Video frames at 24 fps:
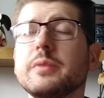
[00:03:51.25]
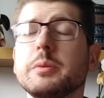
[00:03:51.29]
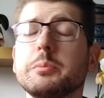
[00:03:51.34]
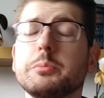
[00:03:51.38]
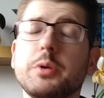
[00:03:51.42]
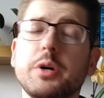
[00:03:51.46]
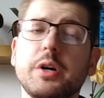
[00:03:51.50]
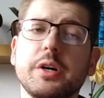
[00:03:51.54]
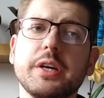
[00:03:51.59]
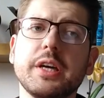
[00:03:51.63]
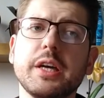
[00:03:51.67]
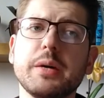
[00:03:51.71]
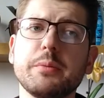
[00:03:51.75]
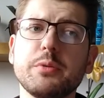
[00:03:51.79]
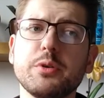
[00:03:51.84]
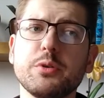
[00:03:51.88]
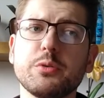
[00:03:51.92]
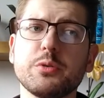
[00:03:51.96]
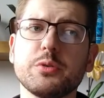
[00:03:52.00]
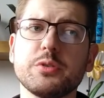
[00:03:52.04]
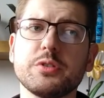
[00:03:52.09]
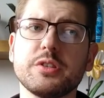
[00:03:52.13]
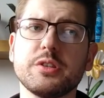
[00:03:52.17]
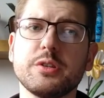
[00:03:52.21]
But I came
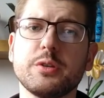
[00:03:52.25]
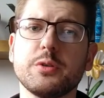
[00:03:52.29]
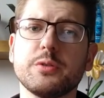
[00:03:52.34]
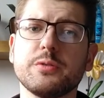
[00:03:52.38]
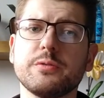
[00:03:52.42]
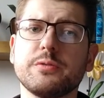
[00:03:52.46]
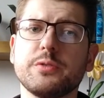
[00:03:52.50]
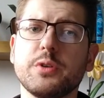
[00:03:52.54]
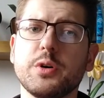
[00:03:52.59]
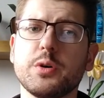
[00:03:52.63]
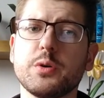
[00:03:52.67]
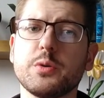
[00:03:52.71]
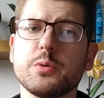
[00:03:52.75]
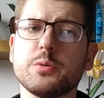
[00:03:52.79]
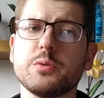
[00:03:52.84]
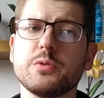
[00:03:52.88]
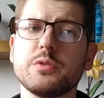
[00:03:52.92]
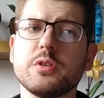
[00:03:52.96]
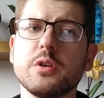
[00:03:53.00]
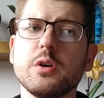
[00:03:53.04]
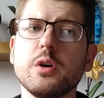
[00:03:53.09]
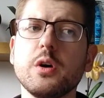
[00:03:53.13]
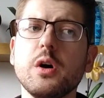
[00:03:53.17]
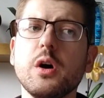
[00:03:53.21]
across of
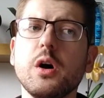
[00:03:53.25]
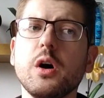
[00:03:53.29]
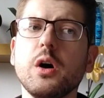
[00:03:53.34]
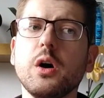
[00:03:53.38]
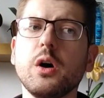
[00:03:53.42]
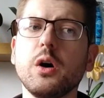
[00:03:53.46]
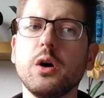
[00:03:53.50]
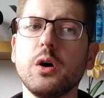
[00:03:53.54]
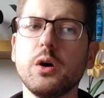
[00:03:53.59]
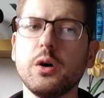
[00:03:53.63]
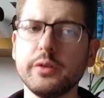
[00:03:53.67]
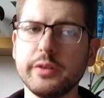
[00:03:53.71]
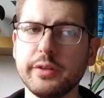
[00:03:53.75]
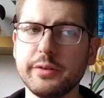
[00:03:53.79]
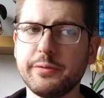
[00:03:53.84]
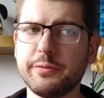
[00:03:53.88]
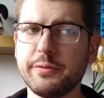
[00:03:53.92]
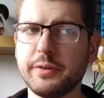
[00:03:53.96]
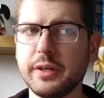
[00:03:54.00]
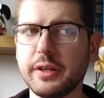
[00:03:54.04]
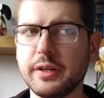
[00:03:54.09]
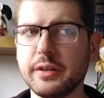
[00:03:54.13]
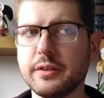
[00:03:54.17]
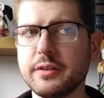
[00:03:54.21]
those other
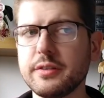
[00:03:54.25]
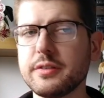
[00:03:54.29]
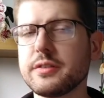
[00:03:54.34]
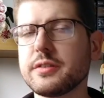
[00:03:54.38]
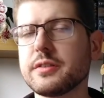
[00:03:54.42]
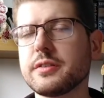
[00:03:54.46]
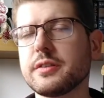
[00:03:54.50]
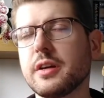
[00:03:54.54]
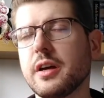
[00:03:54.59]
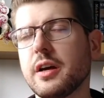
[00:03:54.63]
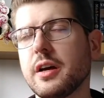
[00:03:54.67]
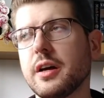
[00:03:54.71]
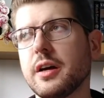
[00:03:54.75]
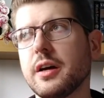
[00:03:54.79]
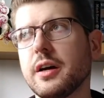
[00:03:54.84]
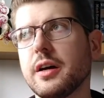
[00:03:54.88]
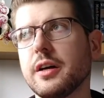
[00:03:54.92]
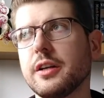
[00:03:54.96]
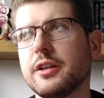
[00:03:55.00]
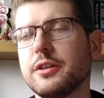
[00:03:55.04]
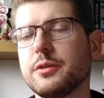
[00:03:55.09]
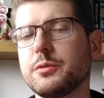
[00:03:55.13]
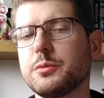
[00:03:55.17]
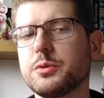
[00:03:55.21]
things,
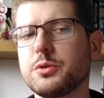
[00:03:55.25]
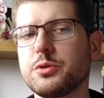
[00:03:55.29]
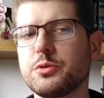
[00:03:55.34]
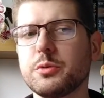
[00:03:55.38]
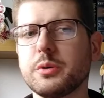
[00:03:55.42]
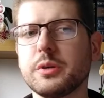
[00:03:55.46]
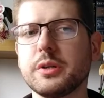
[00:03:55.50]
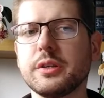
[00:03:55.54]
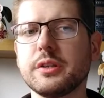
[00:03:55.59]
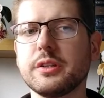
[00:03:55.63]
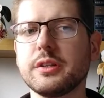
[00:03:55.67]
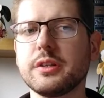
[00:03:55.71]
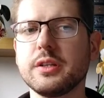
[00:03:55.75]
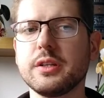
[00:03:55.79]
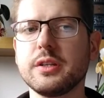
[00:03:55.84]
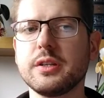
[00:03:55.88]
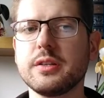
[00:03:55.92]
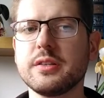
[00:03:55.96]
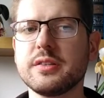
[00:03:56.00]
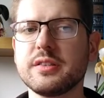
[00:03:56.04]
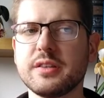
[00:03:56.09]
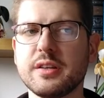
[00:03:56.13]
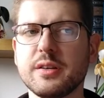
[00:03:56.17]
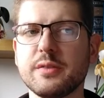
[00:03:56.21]
uh, which were
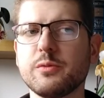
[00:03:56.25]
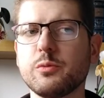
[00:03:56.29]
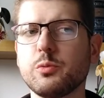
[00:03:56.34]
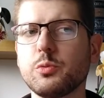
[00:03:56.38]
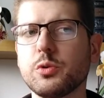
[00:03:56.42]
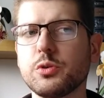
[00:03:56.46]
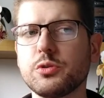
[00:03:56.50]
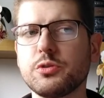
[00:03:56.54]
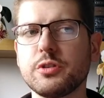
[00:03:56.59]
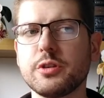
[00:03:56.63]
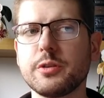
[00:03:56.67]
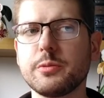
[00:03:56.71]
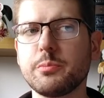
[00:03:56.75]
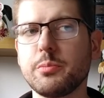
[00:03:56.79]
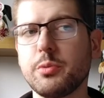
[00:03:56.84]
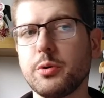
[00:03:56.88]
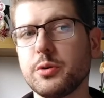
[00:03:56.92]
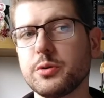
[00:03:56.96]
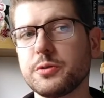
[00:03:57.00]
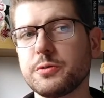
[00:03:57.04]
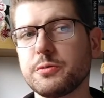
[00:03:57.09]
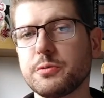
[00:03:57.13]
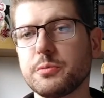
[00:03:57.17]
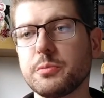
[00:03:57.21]
the self-watering
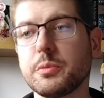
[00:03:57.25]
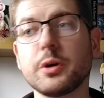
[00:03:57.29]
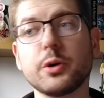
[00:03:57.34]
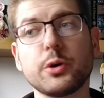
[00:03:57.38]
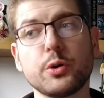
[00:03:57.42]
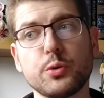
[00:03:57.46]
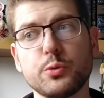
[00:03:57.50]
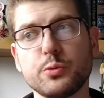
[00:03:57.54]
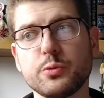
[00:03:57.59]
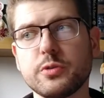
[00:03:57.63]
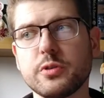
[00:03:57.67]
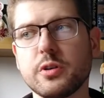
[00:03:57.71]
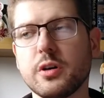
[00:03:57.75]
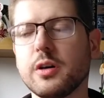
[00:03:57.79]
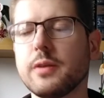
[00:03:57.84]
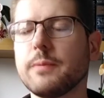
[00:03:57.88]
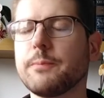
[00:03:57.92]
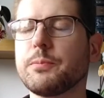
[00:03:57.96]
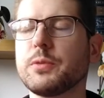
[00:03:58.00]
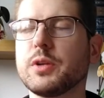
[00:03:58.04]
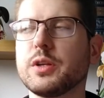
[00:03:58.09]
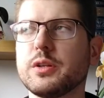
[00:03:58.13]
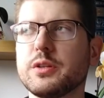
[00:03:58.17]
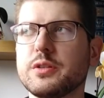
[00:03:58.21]
pots from
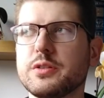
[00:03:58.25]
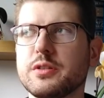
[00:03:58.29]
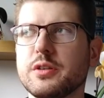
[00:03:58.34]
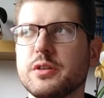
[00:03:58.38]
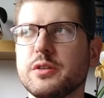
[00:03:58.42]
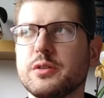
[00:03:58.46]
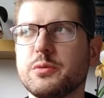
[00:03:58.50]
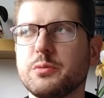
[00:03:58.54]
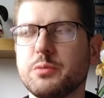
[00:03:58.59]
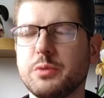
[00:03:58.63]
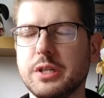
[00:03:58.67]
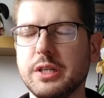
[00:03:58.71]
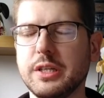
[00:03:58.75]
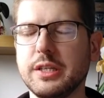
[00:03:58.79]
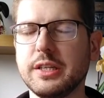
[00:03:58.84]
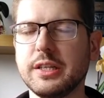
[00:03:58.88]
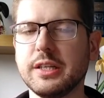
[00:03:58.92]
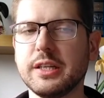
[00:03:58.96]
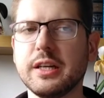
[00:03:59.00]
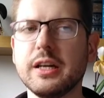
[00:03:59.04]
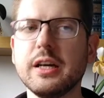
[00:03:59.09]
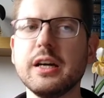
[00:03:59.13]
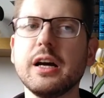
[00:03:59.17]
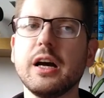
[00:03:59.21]
Lechuza, and I started
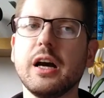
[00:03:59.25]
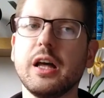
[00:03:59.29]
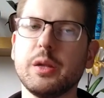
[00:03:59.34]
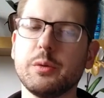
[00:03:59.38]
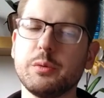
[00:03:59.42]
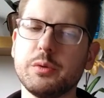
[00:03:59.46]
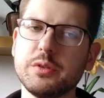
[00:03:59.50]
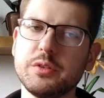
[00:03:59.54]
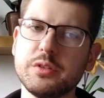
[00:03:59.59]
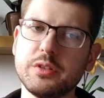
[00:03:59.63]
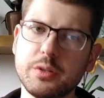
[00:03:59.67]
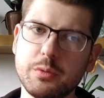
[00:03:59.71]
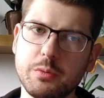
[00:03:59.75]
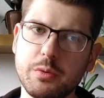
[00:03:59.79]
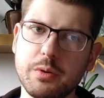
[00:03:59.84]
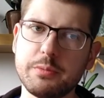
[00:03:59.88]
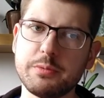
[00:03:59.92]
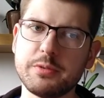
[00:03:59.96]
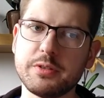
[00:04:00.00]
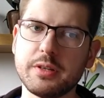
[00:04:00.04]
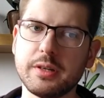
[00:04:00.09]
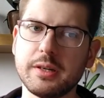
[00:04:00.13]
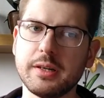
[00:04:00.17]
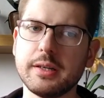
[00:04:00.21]
reading and I went to the
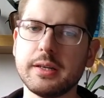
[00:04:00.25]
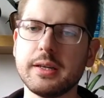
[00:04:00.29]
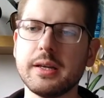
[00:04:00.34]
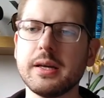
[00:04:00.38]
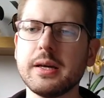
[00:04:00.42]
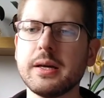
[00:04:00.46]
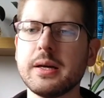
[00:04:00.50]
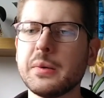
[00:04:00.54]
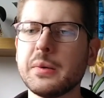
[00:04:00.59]
website